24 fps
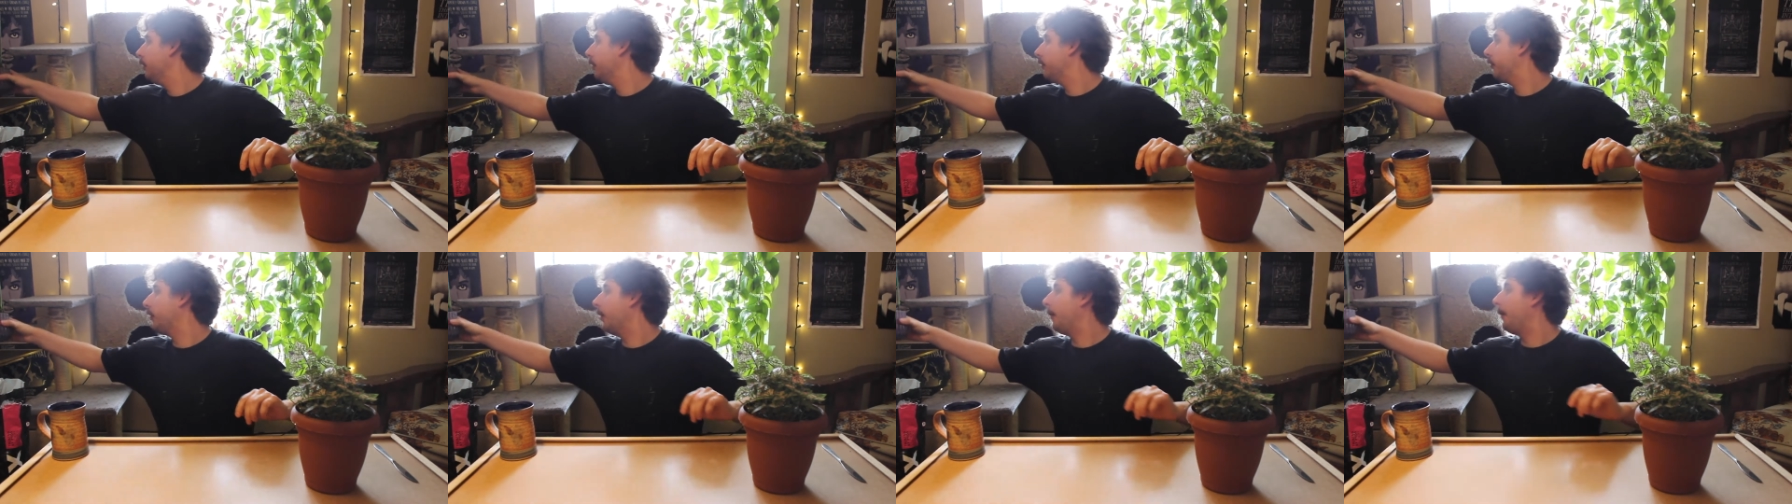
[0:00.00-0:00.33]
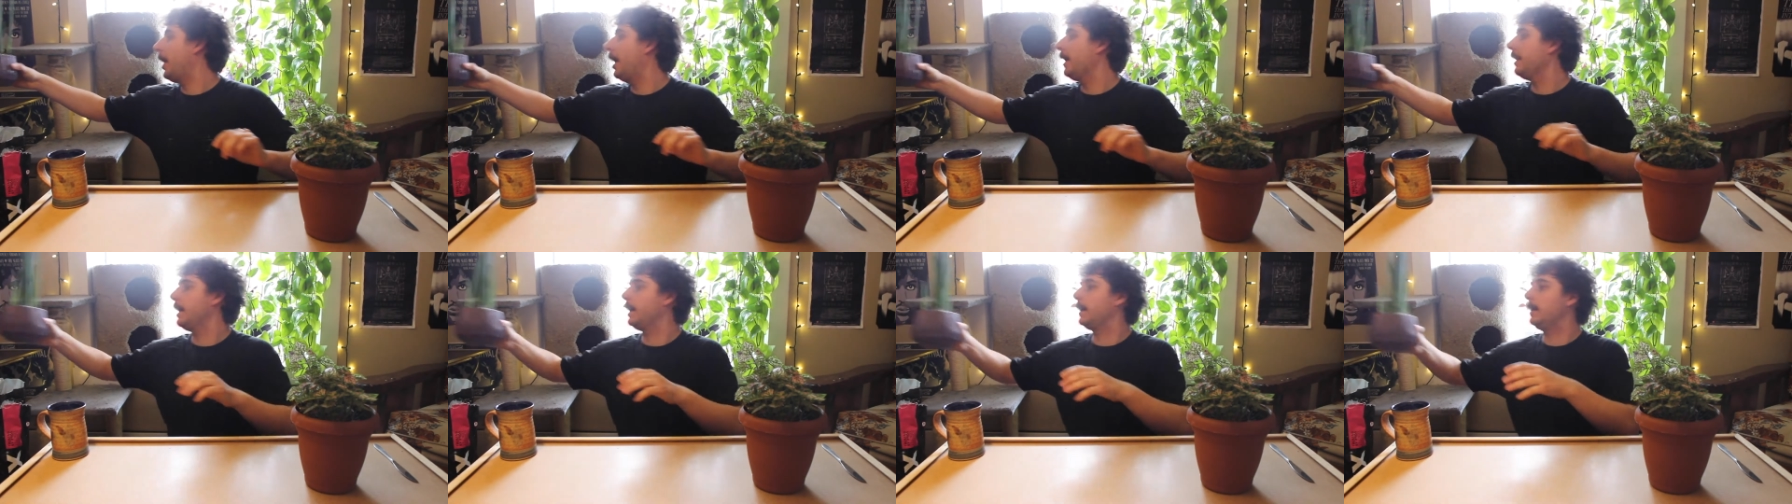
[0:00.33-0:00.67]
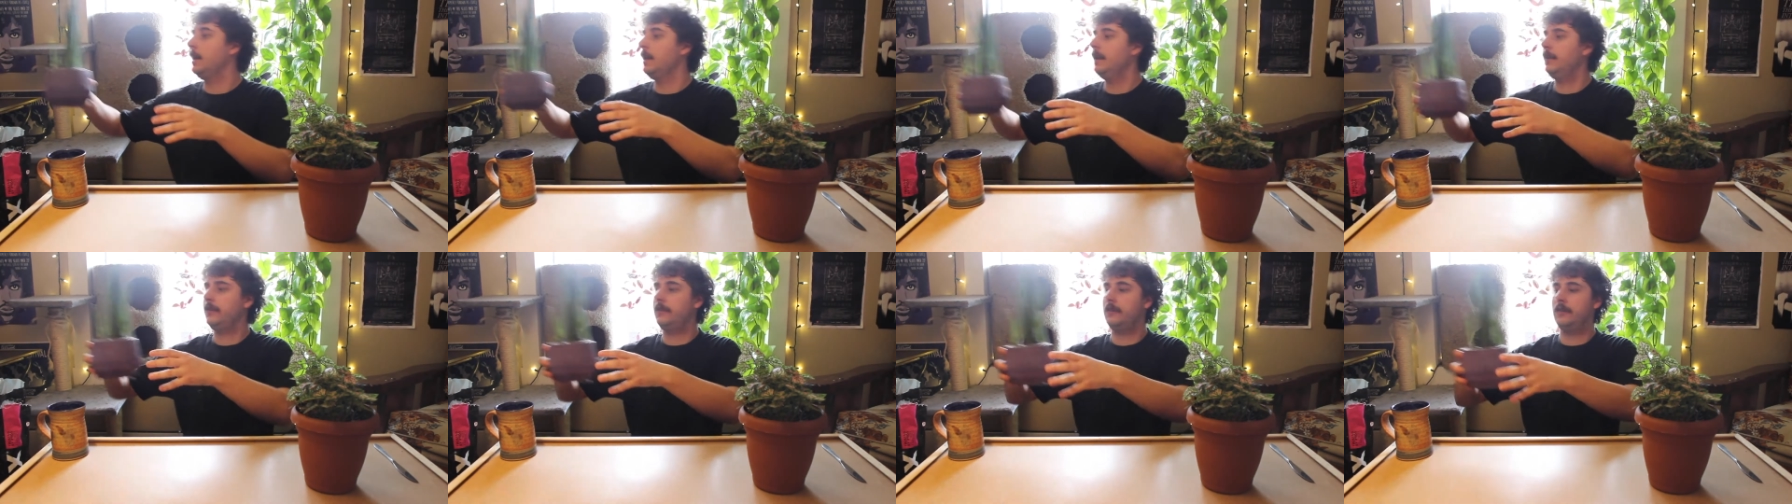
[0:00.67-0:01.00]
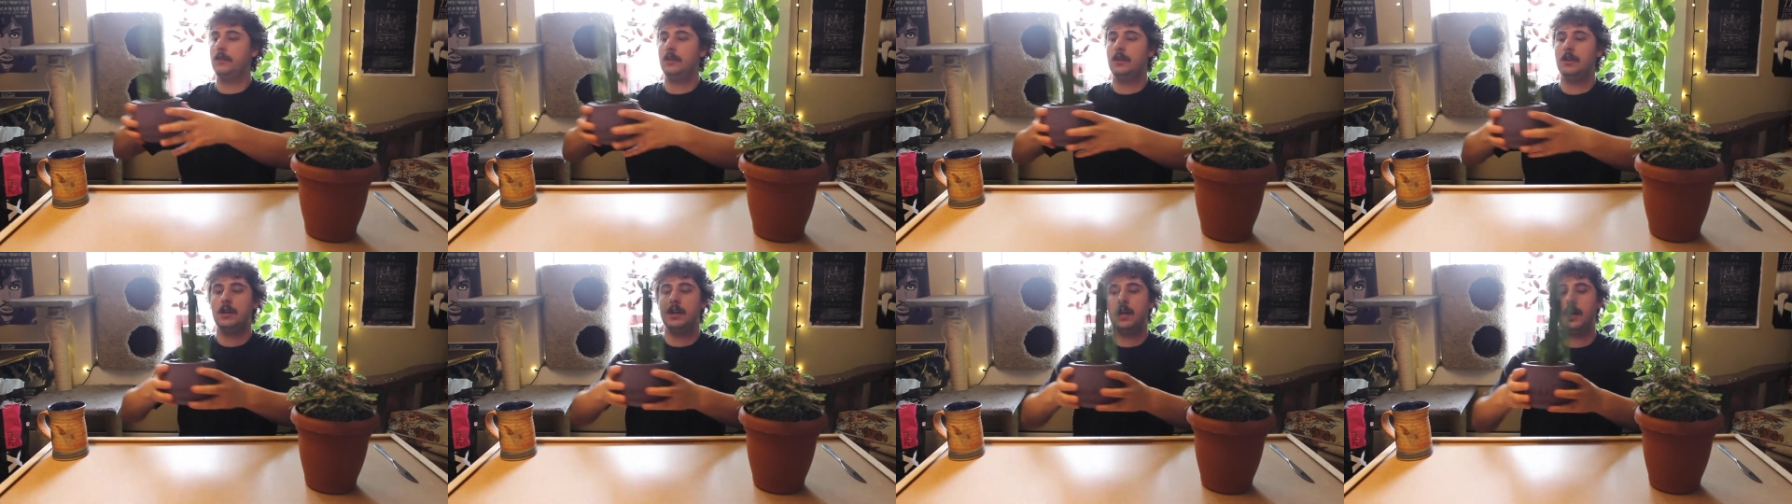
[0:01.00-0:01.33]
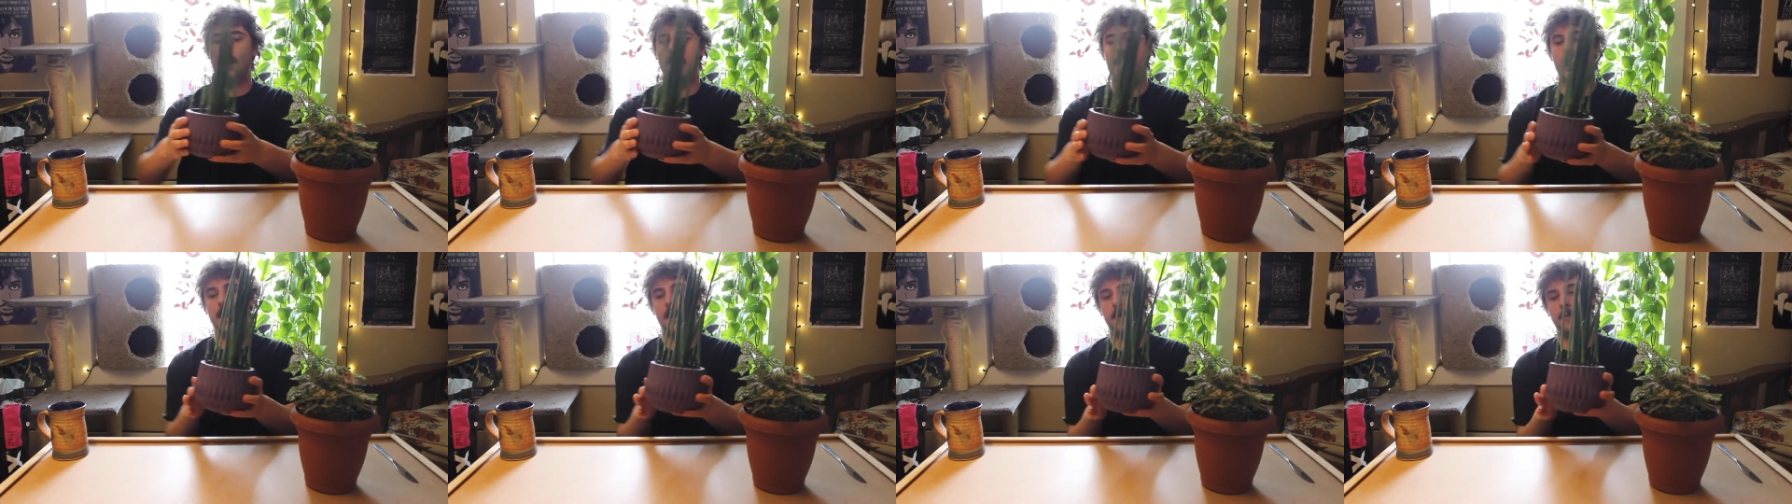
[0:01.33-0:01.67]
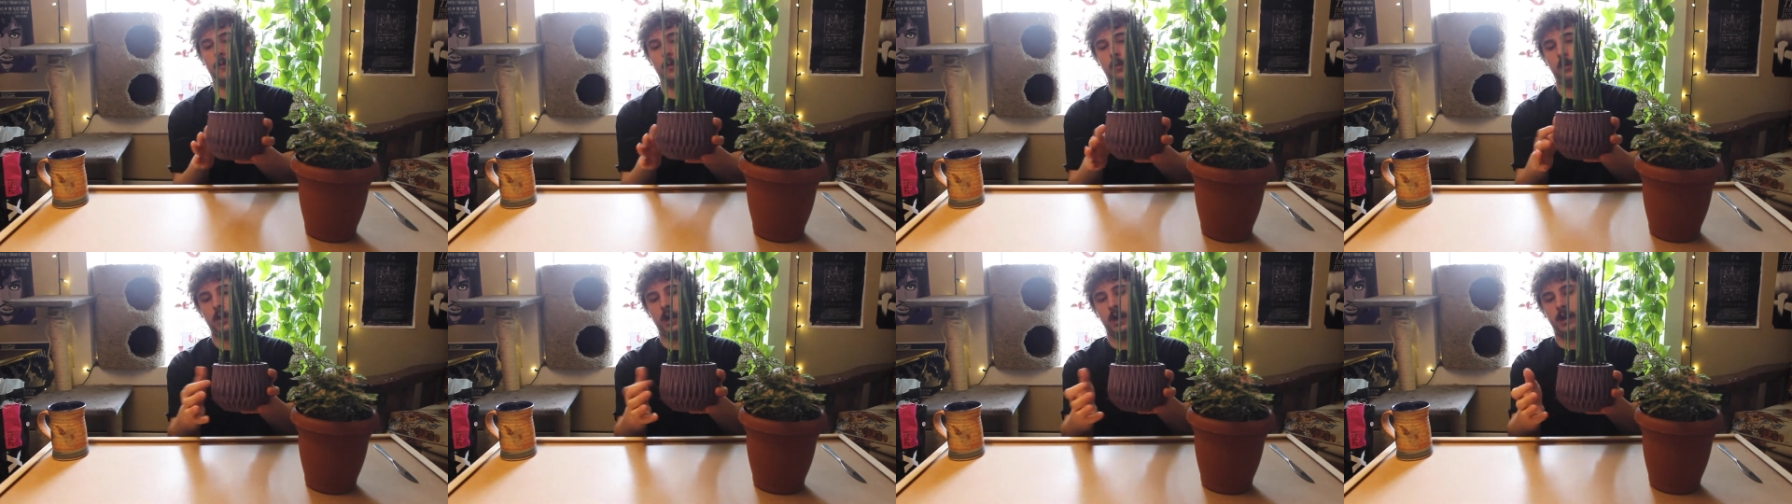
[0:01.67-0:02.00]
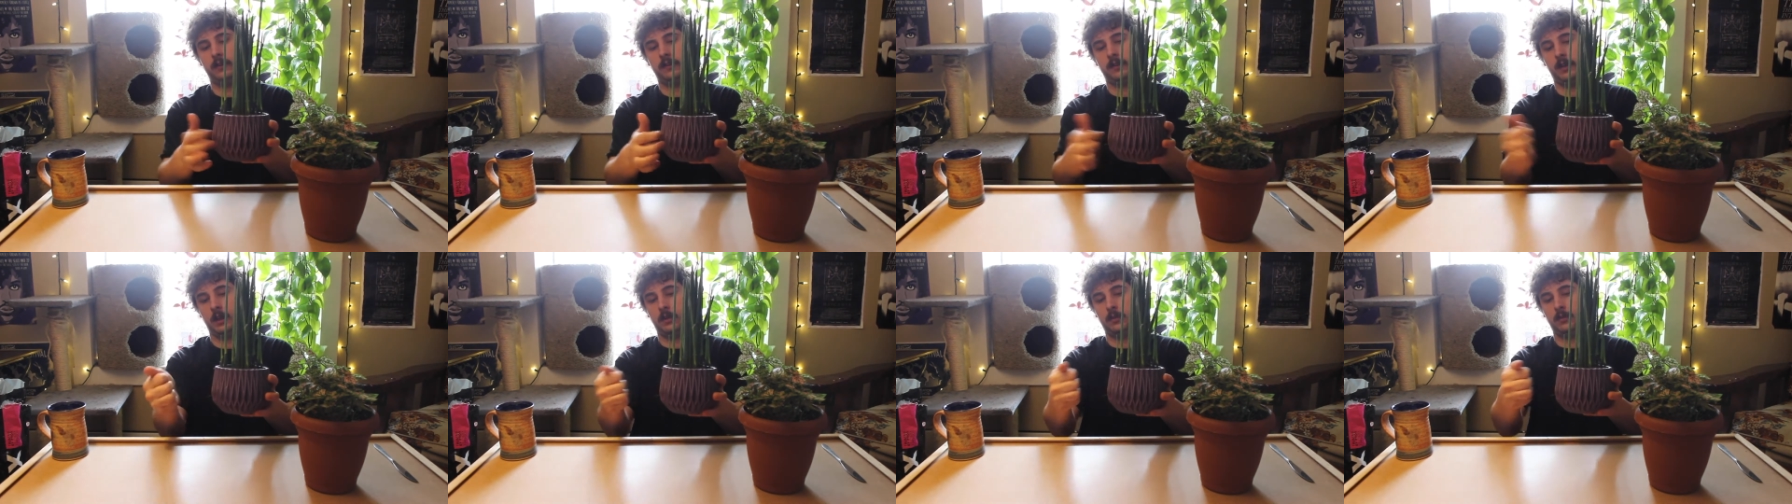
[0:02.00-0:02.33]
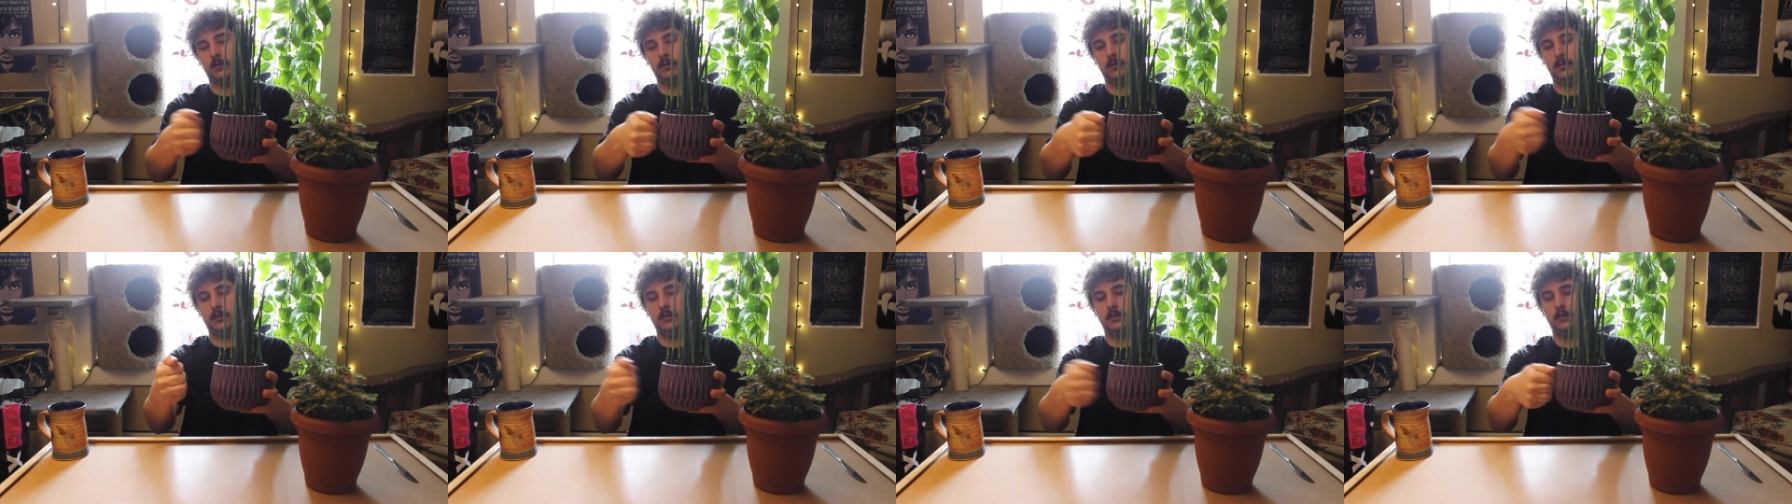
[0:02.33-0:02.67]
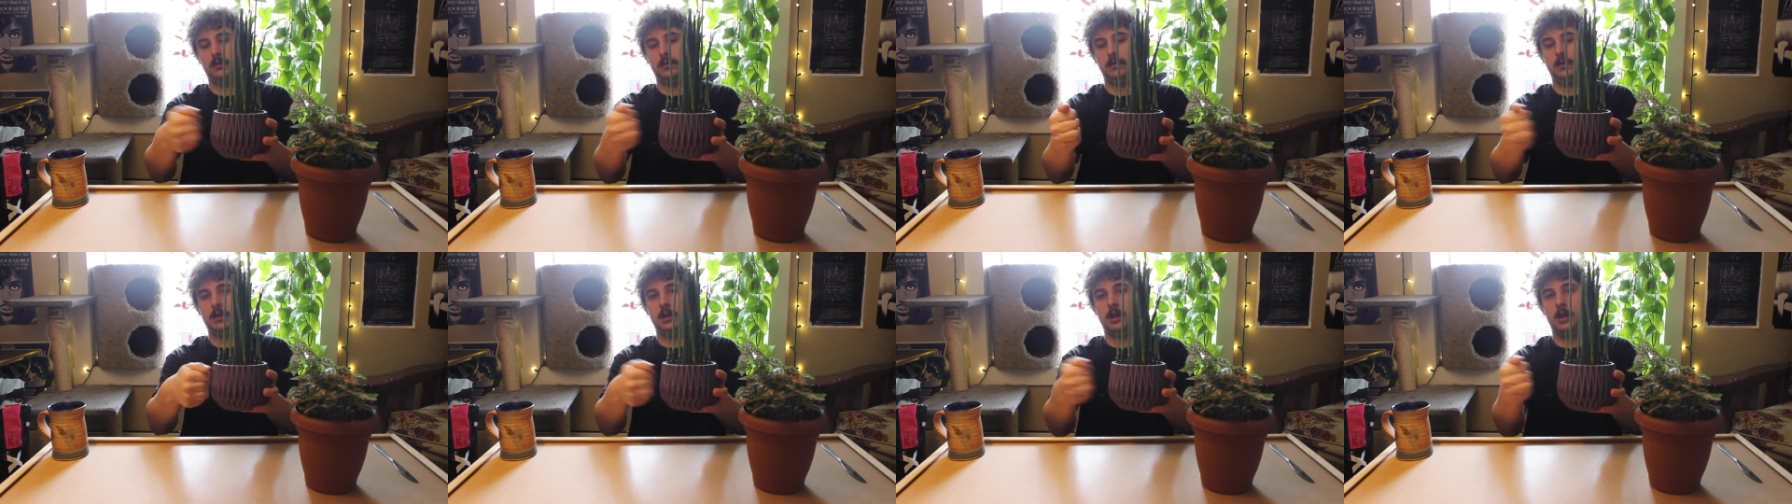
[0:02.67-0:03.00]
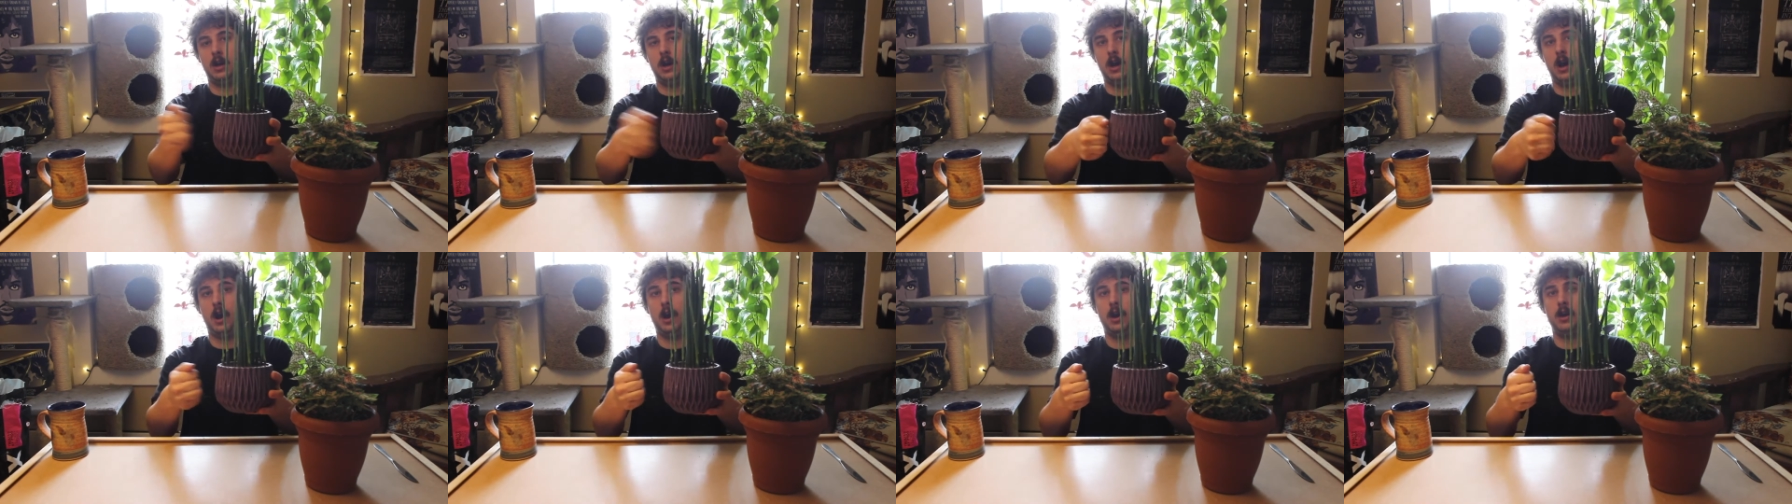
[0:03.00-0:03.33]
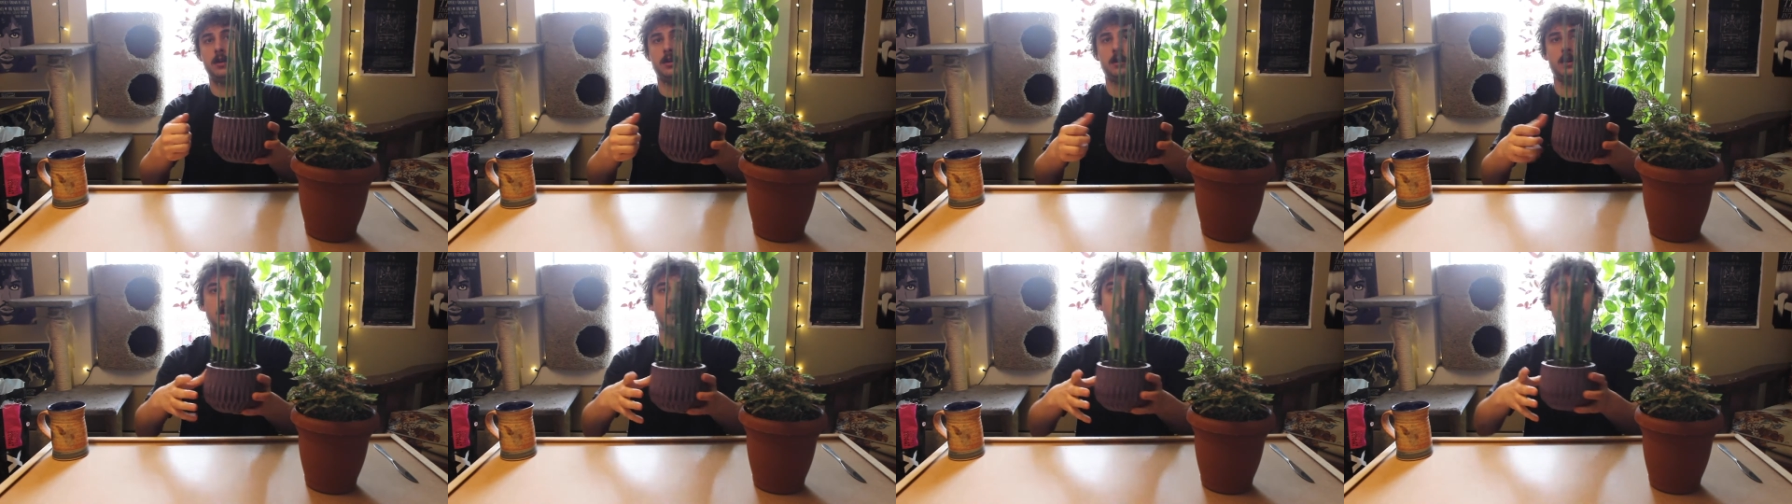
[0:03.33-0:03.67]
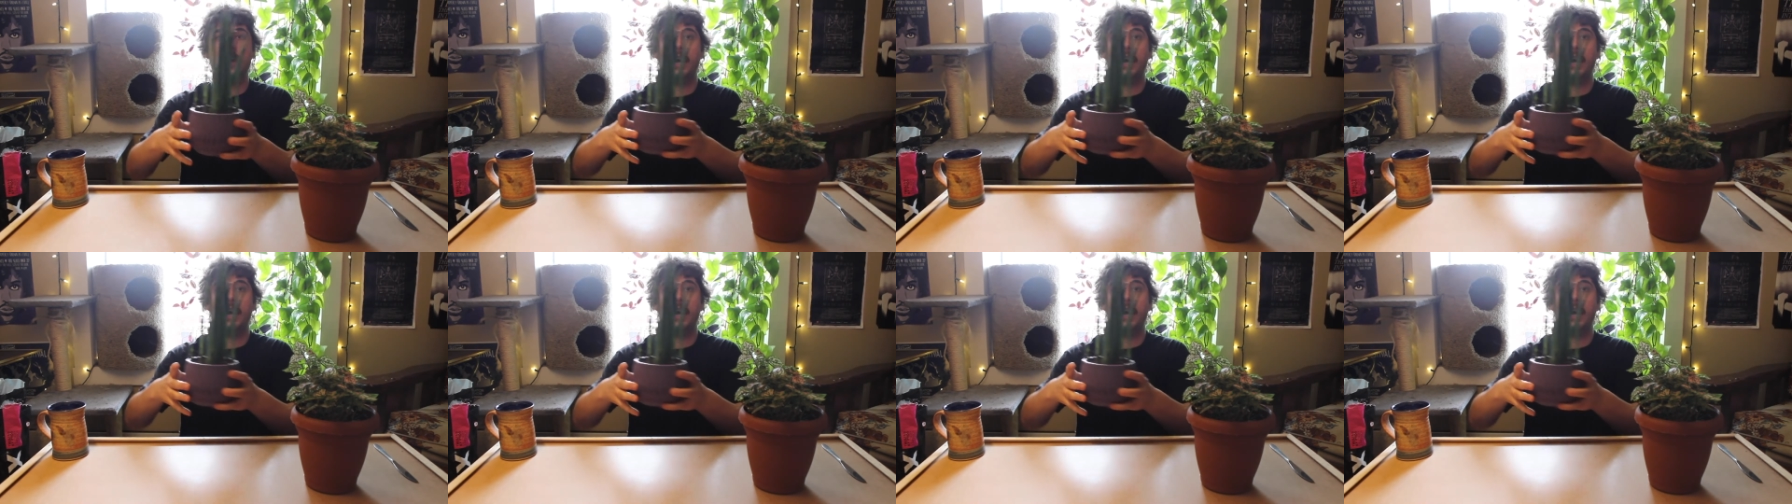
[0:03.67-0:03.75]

So a pot like this, where it's like hard,